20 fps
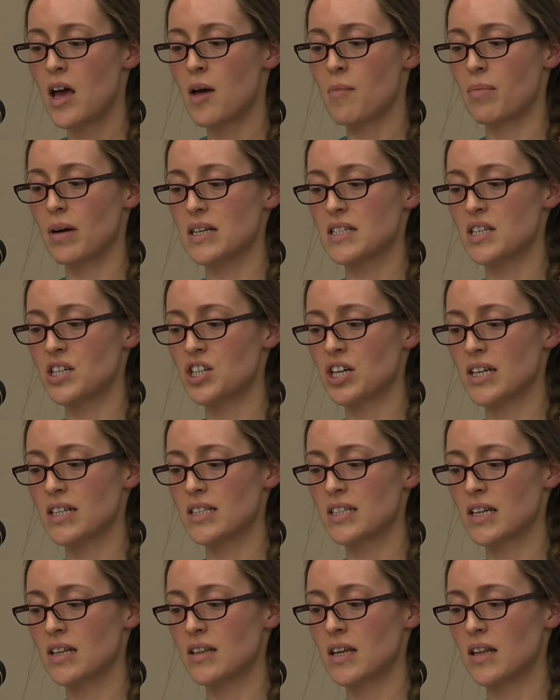by
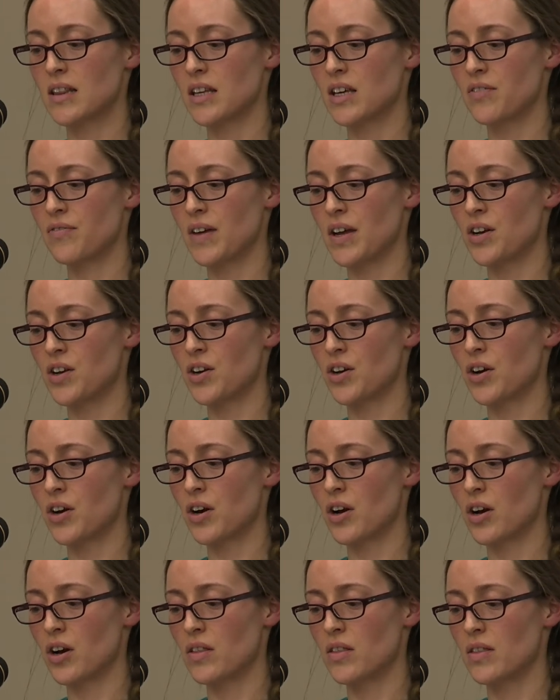suggesting that
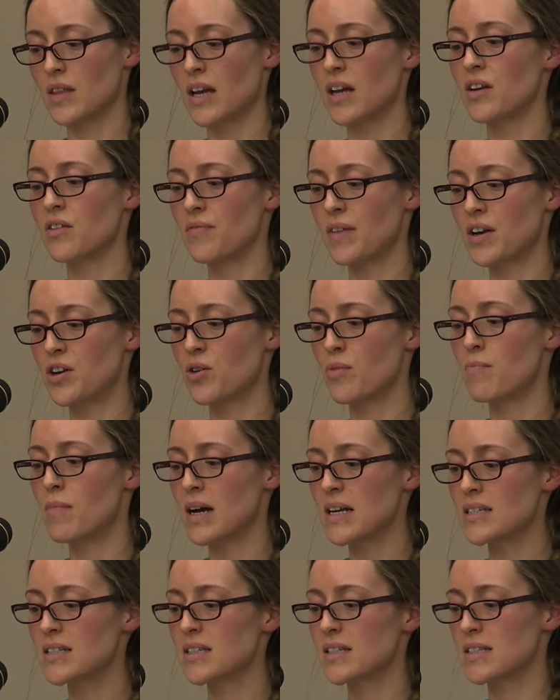an offender
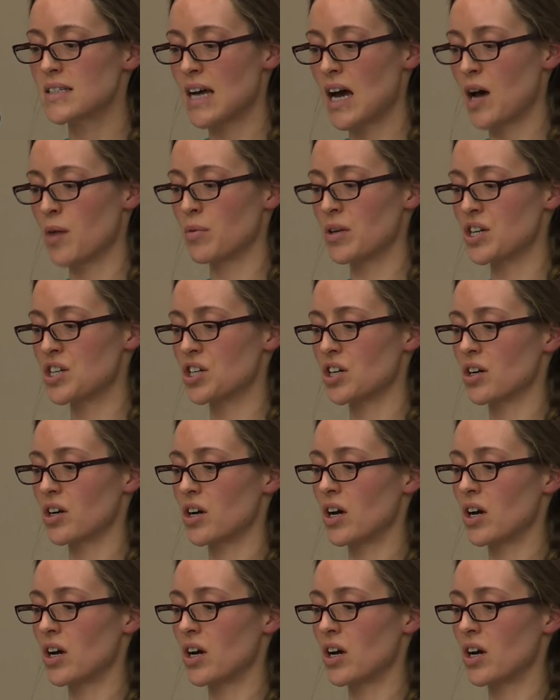must establish